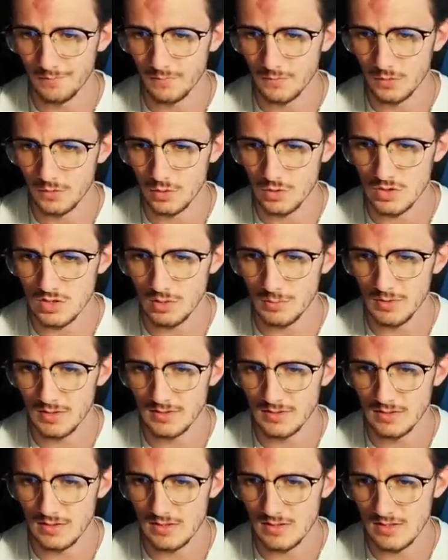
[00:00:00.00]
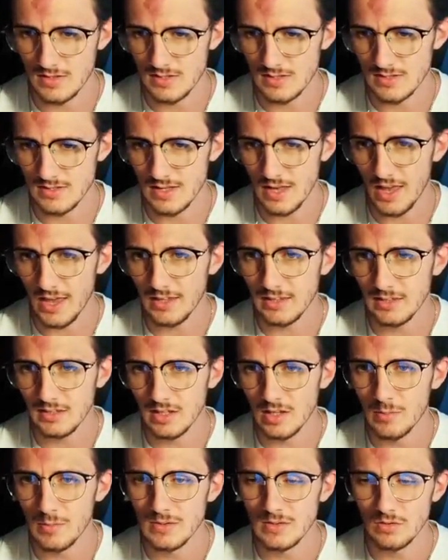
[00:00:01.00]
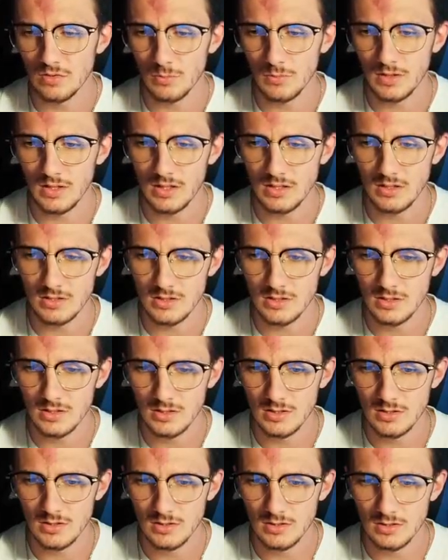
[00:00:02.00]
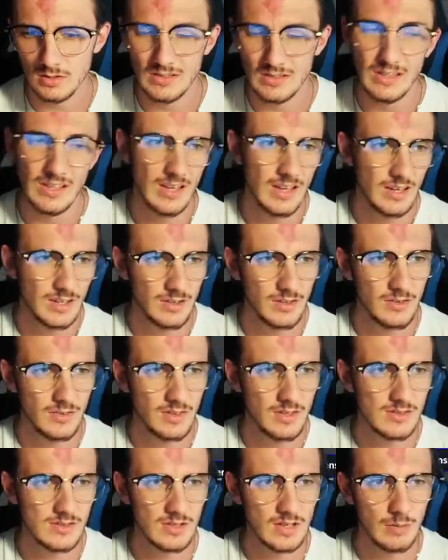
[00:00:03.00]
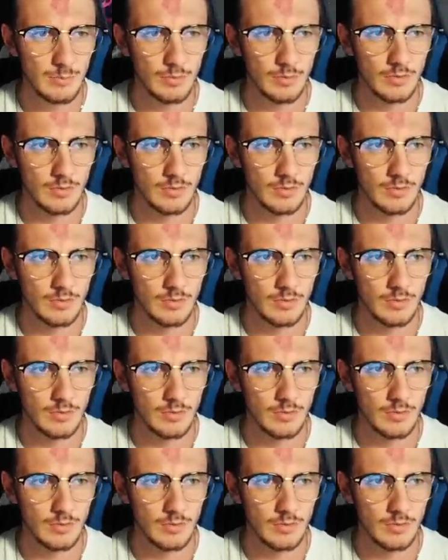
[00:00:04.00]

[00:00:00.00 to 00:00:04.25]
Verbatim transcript: the summit is eight kilometers from the end. Things could happen.